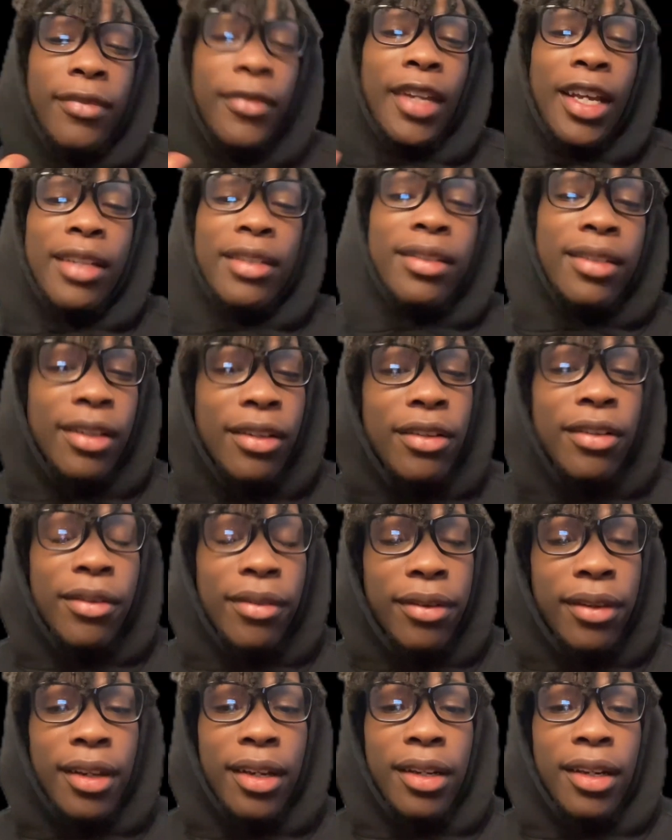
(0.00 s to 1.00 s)
I still don't
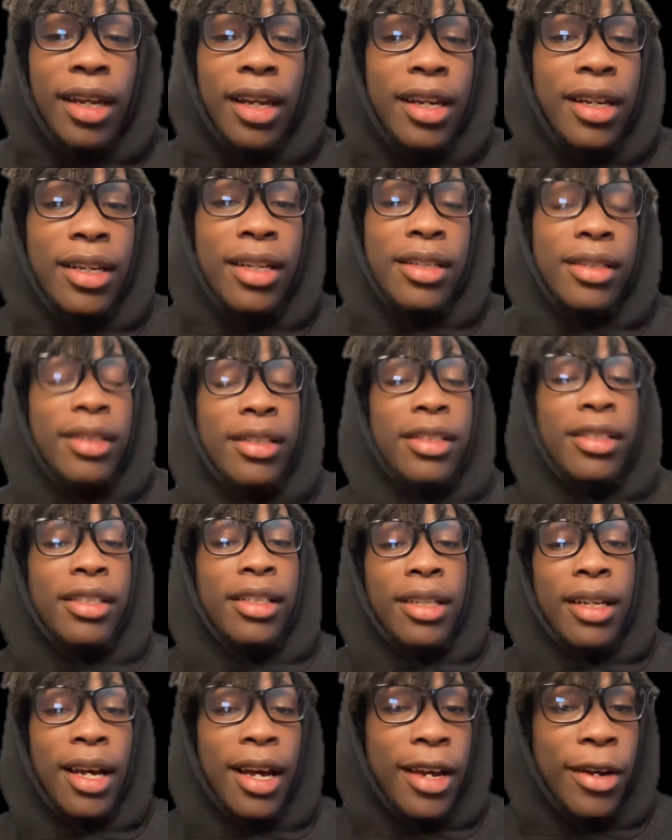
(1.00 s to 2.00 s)
think that he needs his
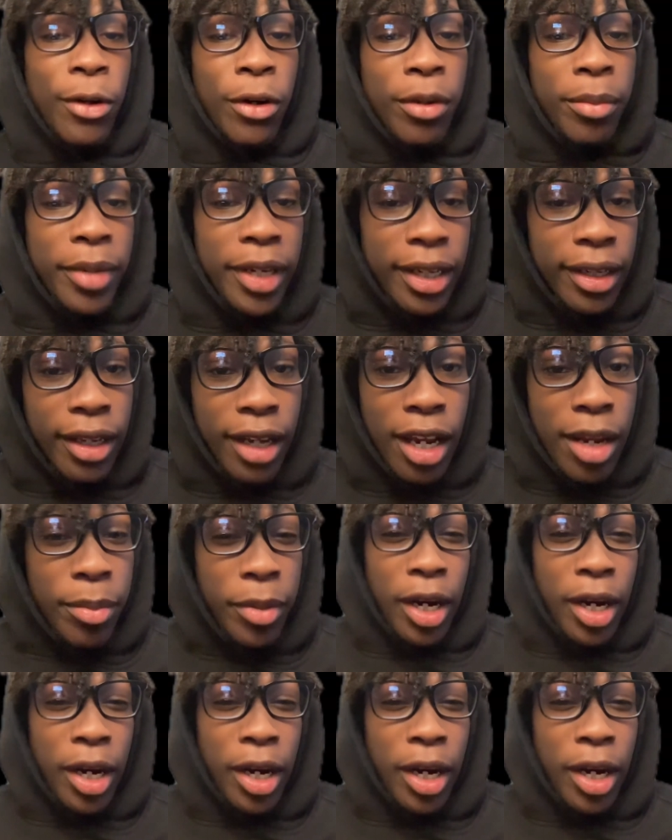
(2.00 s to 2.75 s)
Shikai or Bankai,